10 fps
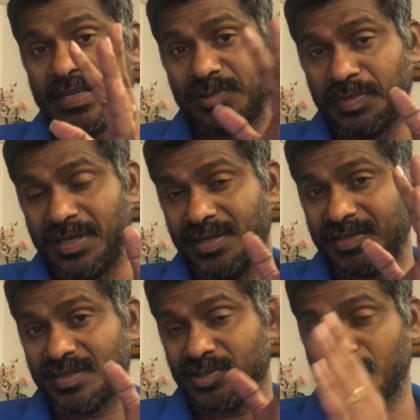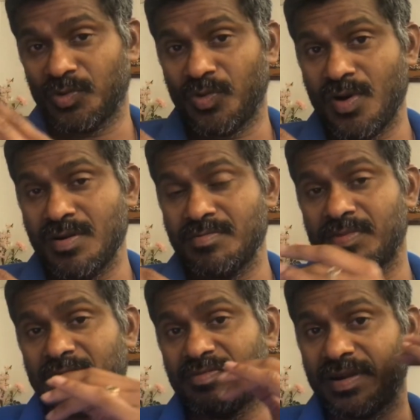experience and so on
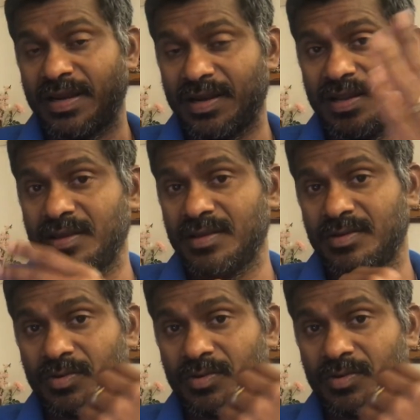but finally